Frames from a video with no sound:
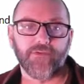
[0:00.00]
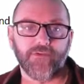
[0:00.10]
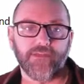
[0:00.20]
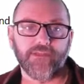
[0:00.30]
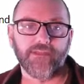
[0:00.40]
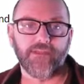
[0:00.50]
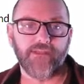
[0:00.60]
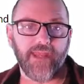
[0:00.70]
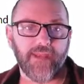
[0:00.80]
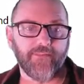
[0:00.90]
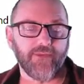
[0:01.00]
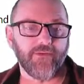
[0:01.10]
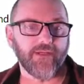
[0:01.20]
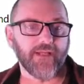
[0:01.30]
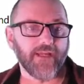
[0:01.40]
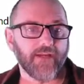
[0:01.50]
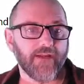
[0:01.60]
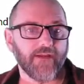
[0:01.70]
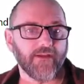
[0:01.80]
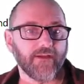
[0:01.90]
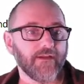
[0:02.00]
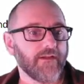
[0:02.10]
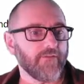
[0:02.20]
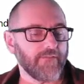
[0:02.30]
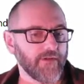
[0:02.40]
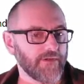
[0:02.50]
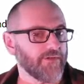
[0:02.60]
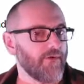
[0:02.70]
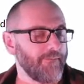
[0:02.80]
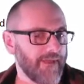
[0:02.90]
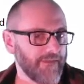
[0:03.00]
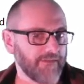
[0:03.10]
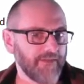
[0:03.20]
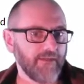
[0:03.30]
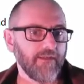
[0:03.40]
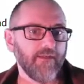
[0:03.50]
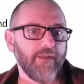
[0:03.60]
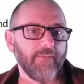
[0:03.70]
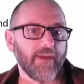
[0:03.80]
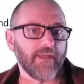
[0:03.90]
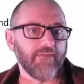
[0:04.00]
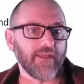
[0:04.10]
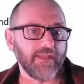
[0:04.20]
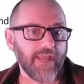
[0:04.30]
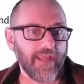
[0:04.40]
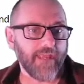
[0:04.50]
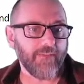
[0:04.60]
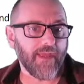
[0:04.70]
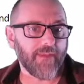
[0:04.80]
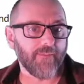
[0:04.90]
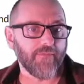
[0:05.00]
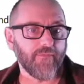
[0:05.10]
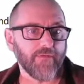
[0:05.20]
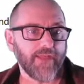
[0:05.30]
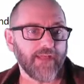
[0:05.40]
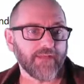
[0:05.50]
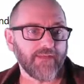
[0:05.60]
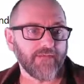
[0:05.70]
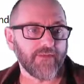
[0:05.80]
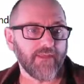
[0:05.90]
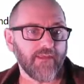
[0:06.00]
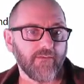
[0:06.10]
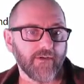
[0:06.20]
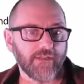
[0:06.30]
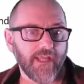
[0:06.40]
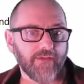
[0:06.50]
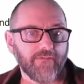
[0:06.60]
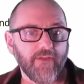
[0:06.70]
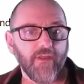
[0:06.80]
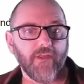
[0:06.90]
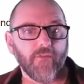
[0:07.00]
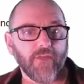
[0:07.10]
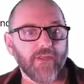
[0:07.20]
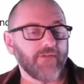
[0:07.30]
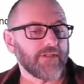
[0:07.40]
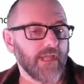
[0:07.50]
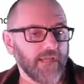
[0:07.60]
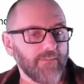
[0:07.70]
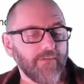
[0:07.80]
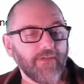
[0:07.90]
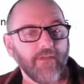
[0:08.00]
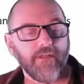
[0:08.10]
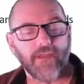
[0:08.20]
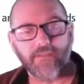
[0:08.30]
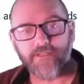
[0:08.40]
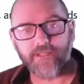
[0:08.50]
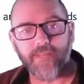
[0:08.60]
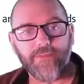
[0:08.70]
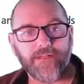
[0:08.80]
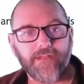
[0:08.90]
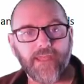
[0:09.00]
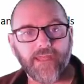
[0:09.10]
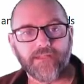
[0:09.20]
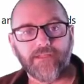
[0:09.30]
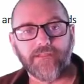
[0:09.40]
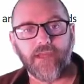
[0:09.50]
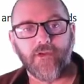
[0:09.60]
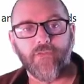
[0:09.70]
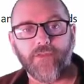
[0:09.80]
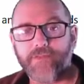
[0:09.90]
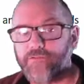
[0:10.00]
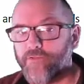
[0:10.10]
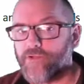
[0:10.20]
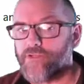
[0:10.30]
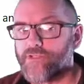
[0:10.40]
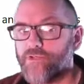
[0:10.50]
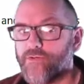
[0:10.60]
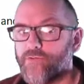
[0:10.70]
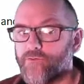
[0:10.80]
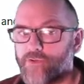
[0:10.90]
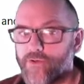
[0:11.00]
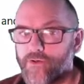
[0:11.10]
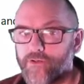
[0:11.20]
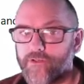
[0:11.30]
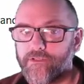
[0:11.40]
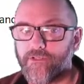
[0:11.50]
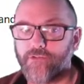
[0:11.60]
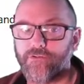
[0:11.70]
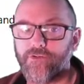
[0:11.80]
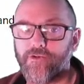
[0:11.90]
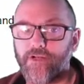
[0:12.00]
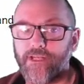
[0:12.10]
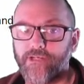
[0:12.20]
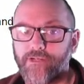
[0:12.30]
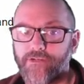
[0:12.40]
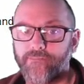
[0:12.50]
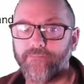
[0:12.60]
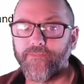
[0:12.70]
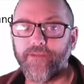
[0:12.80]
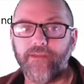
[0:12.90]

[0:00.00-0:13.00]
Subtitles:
So this is the name that you declare a function or a method by giving a name, and before that, instead of the keyword def, we give a type, and the type indicates what this function is going to return. It's going to return an integer.